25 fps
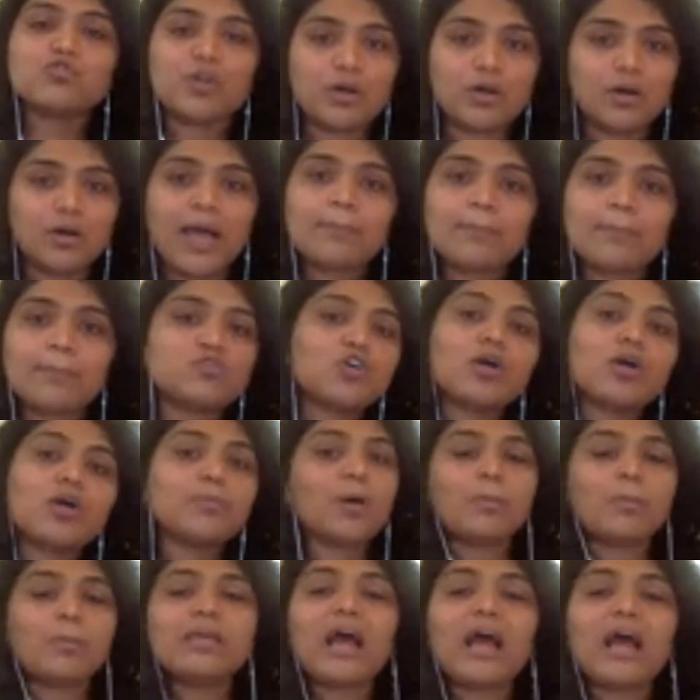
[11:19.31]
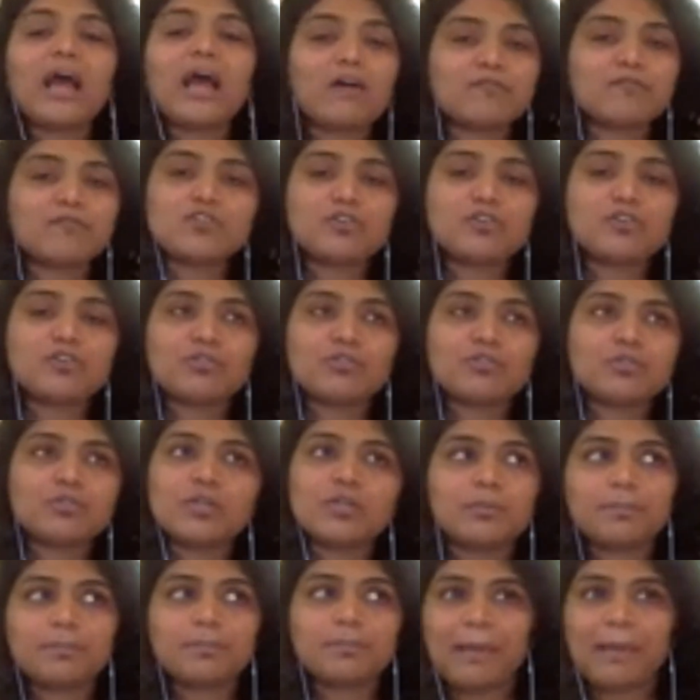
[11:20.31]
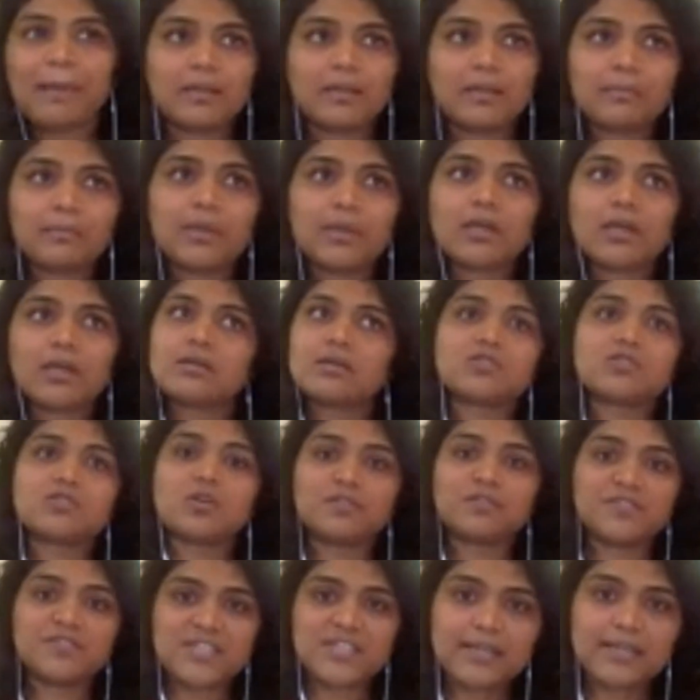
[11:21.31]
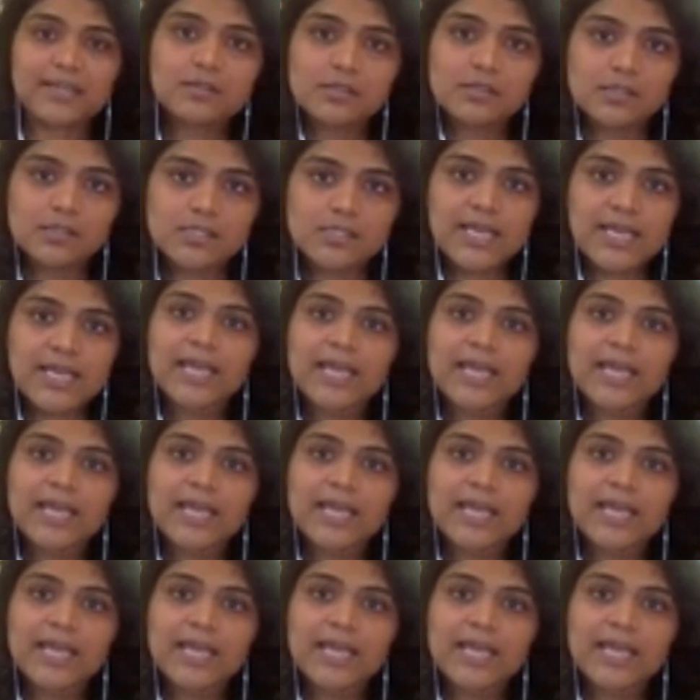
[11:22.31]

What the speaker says: I'm sure probably after, the pandemic sort of settles,